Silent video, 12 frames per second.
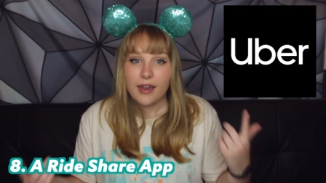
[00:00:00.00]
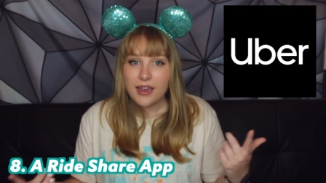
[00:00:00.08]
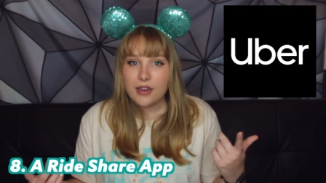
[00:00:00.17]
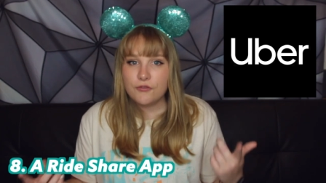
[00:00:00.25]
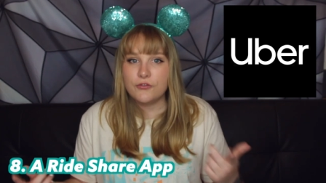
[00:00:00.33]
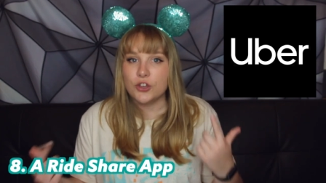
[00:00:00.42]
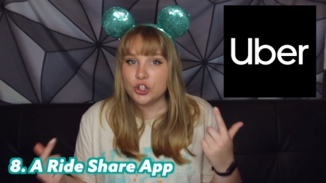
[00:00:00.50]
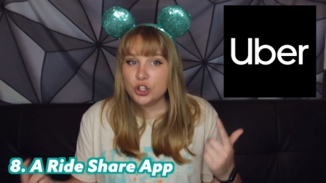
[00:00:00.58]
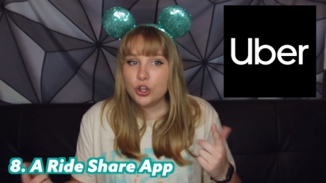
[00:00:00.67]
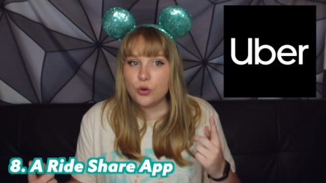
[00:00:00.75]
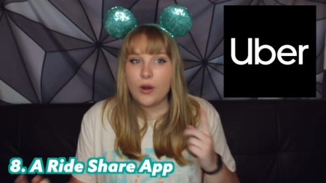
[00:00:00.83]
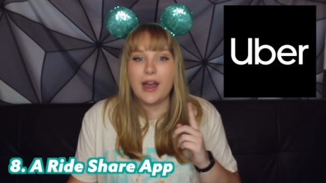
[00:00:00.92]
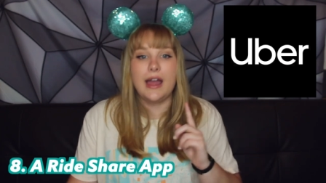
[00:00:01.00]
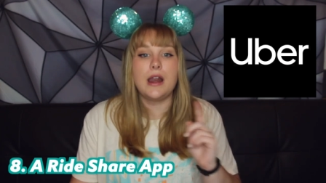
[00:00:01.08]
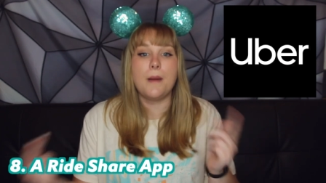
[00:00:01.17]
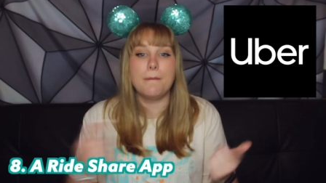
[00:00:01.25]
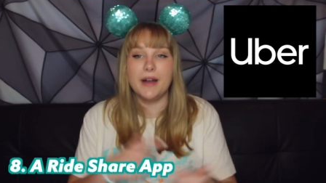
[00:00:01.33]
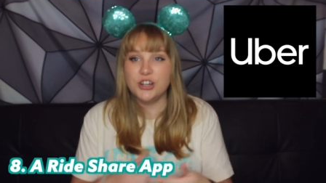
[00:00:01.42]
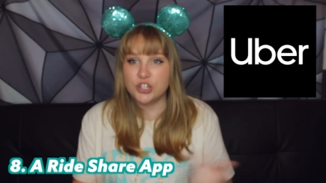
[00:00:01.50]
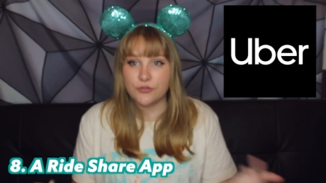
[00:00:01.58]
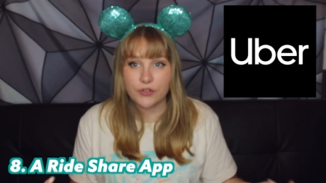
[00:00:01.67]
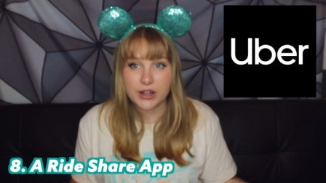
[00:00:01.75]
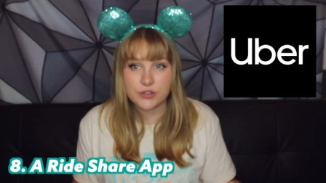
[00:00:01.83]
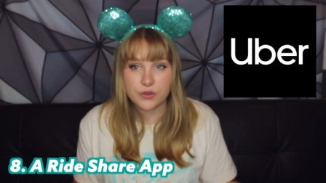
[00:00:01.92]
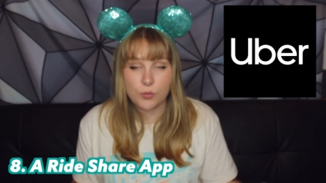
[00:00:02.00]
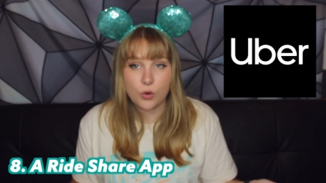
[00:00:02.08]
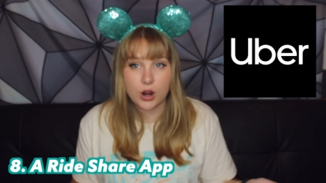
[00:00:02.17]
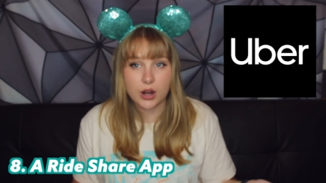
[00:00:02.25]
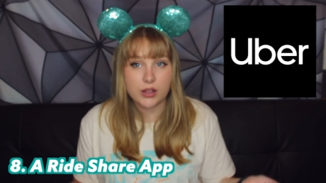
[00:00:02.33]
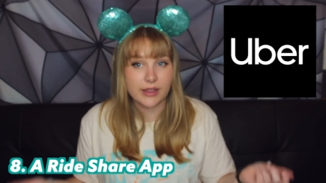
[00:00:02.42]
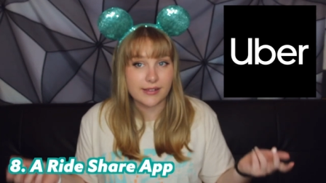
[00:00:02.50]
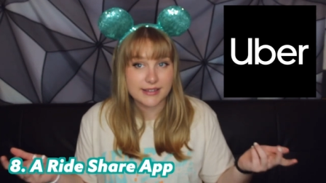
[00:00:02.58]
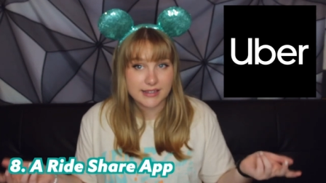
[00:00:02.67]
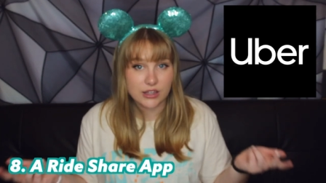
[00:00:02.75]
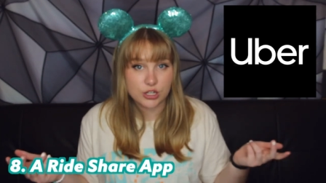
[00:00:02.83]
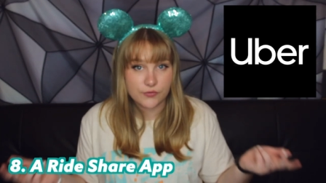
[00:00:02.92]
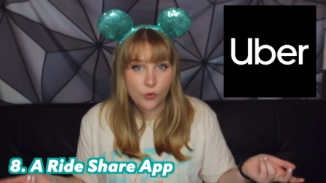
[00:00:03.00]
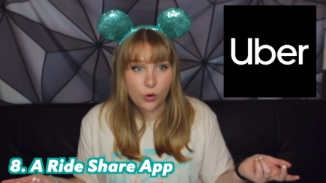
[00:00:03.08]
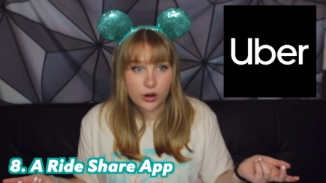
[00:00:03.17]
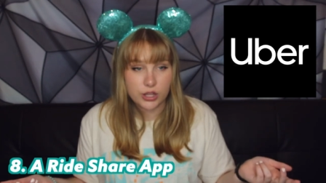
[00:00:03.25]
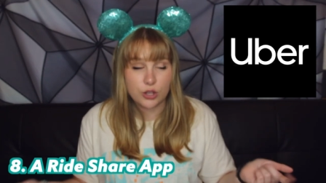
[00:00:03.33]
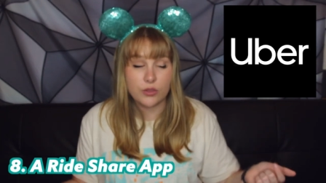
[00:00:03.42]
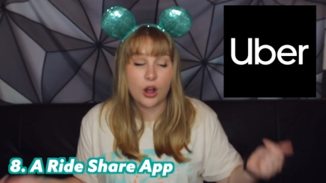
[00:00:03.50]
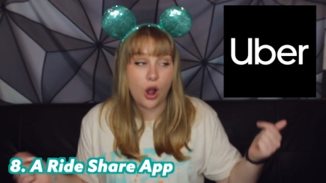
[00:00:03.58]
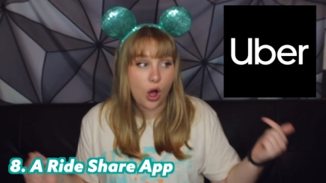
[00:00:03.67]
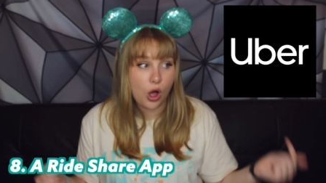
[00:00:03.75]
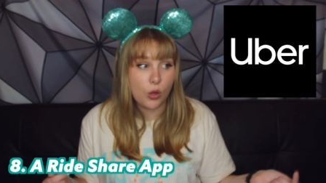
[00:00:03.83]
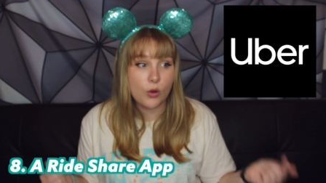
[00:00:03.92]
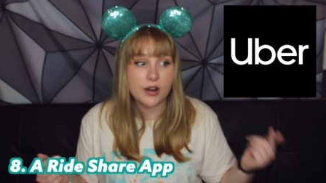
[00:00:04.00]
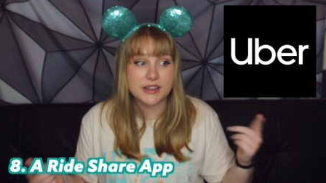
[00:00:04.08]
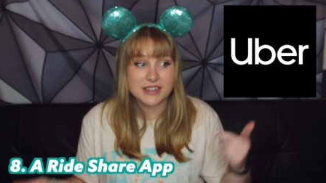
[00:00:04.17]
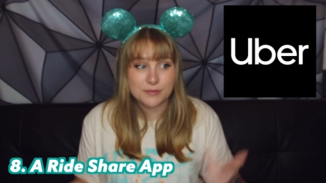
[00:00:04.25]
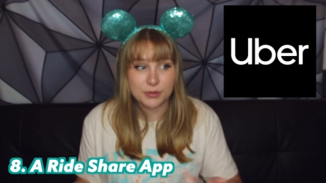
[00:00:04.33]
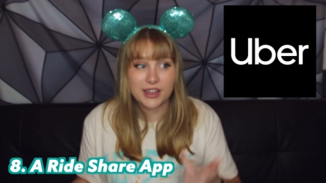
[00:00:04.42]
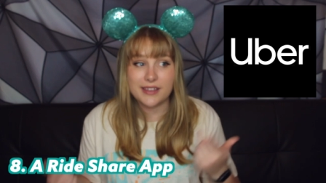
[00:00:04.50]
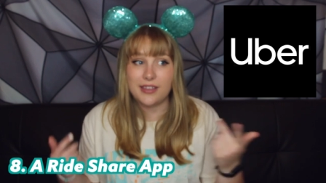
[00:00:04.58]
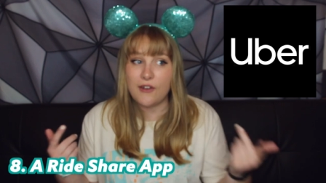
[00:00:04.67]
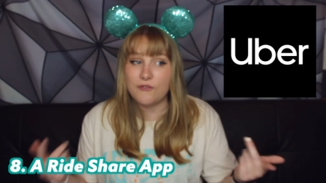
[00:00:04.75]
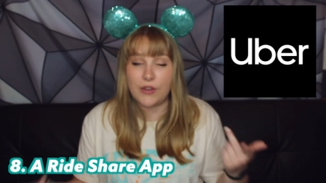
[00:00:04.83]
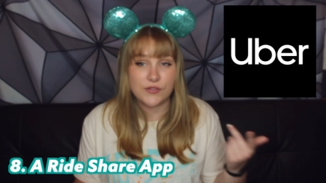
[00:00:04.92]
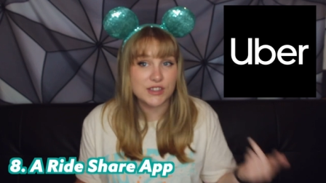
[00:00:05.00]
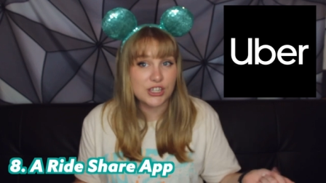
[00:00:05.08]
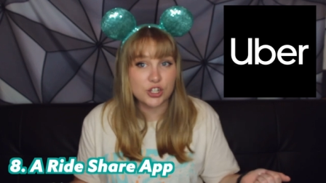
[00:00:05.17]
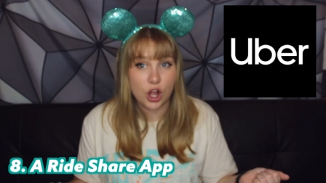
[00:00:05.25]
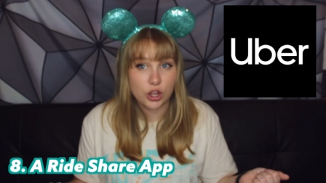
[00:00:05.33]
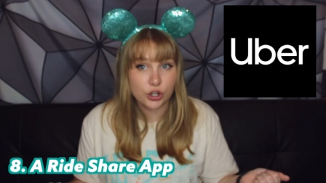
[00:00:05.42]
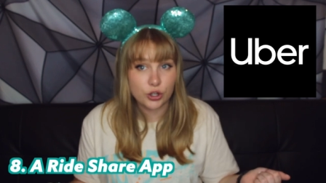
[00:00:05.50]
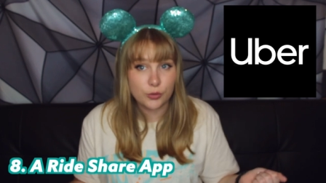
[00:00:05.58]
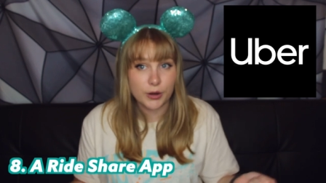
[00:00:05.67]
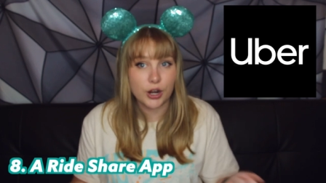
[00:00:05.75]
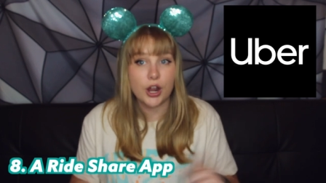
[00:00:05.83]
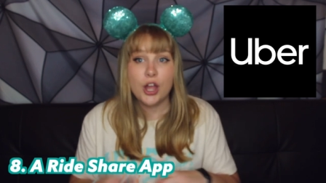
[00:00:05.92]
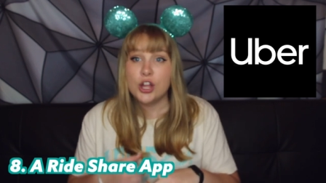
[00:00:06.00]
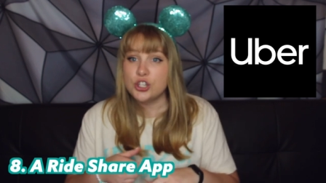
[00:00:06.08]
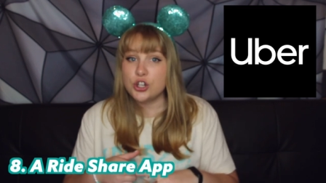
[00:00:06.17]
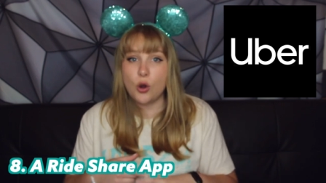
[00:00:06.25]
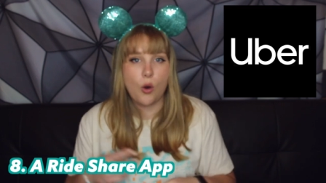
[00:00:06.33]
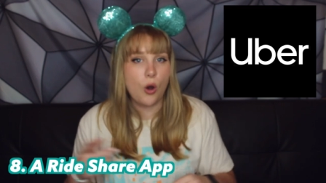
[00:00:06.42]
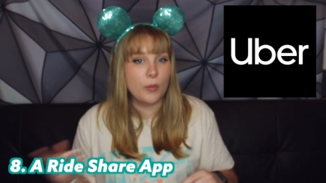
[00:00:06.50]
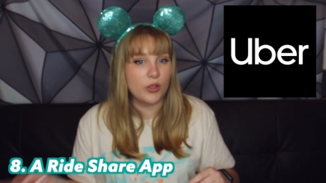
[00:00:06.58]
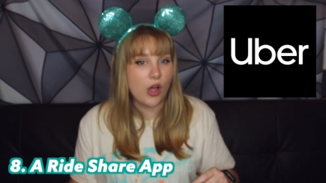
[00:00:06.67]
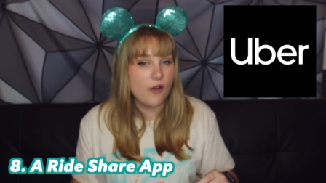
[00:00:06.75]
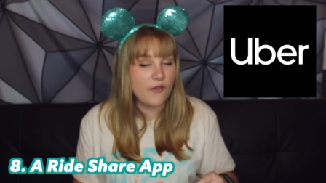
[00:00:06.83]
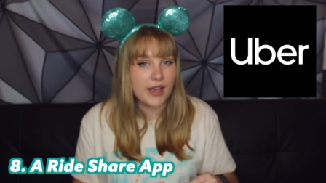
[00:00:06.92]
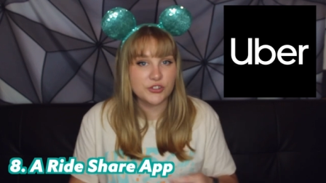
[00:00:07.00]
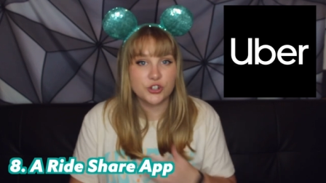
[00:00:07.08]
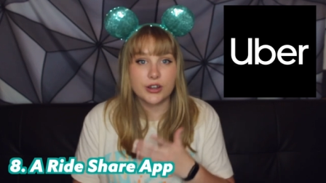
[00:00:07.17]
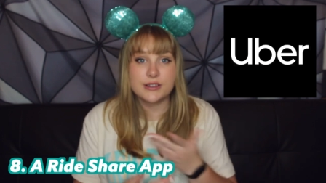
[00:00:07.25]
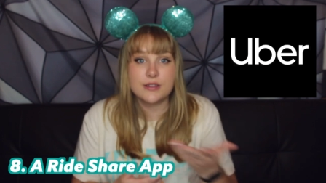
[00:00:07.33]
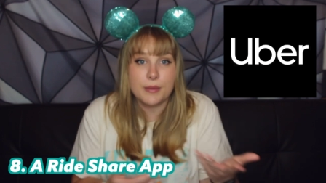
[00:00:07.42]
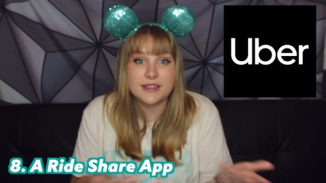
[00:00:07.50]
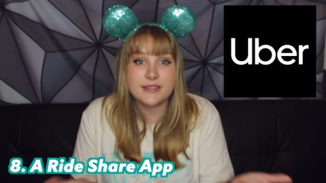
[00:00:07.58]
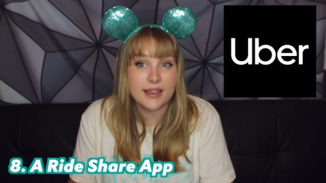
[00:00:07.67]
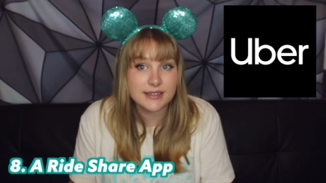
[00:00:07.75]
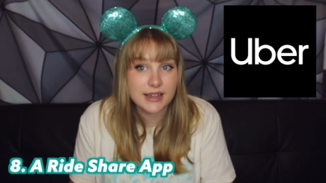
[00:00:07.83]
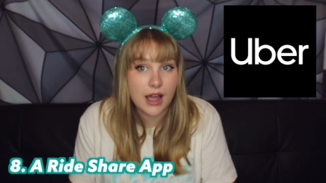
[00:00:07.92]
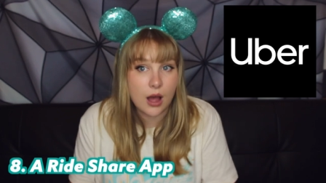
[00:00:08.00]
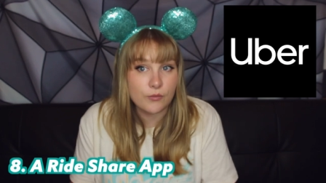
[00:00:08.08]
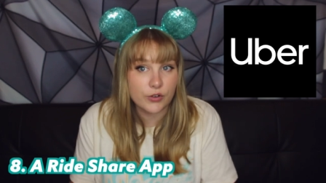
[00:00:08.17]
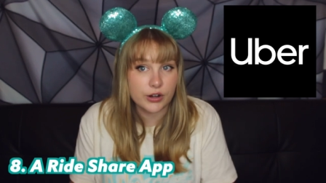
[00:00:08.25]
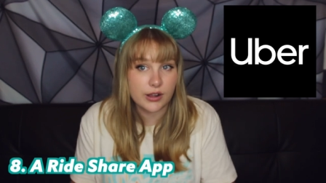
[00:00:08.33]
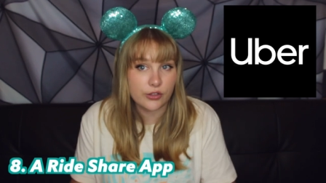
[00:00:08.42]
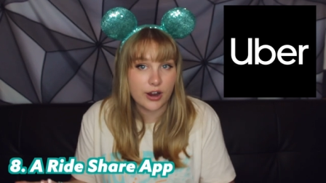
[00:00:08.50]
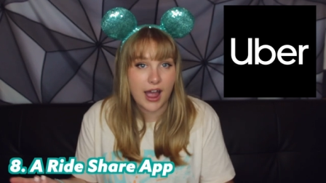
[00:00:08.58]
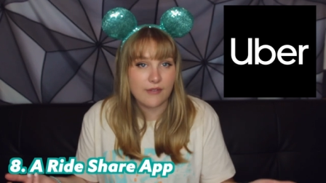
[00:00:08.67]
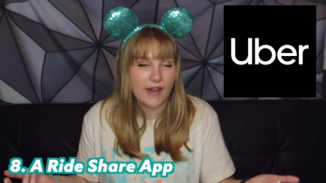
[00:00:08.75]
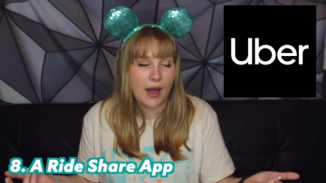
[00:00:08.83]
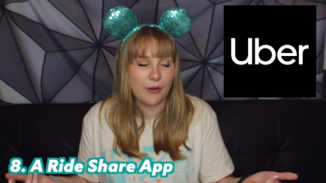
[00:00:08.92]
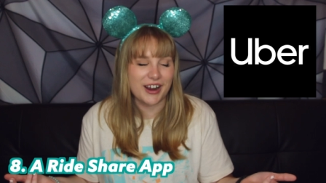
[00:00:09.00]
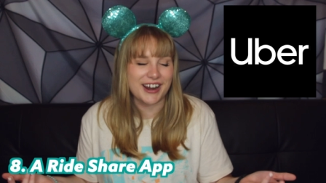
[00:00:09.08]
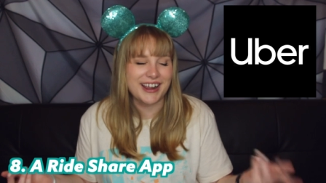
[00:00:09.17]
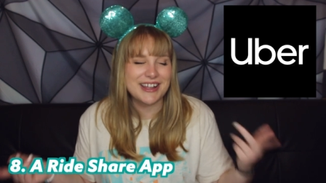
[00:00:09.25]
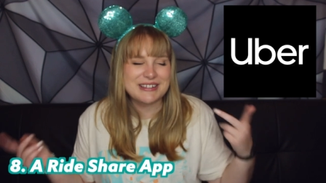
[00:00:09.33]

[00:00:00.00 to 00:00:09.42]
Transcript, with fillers: If you and a bunch of friends from work, like let's say there's four of you that all want to split that $15 Uber to go home a lot faster because the bus doesn't come for another half hour,